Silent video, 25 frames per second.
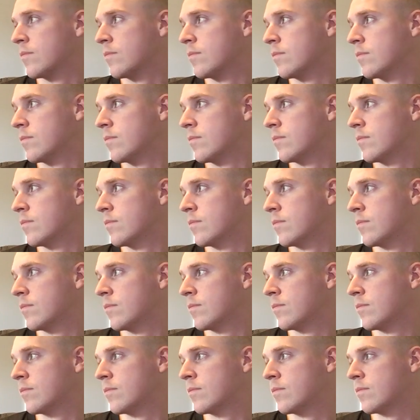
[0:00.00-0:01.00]

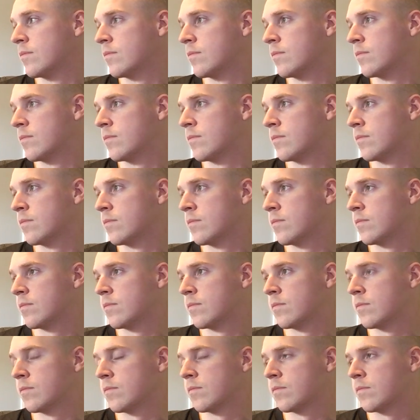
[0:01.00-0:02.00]

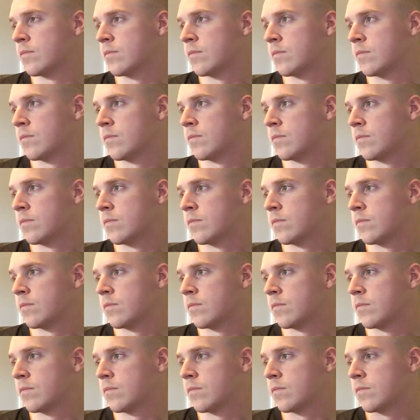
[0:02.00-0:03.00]

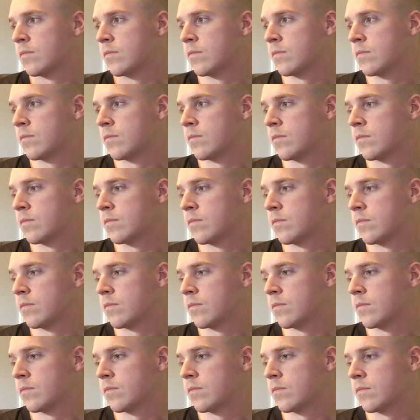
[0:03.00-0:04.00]

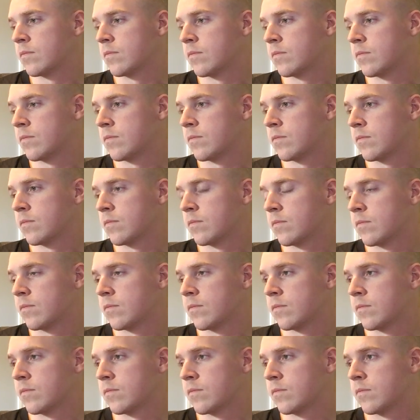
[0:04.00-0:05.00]

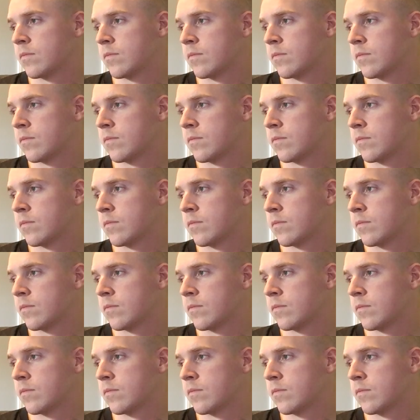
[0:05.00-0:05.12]
The person shown says nothing.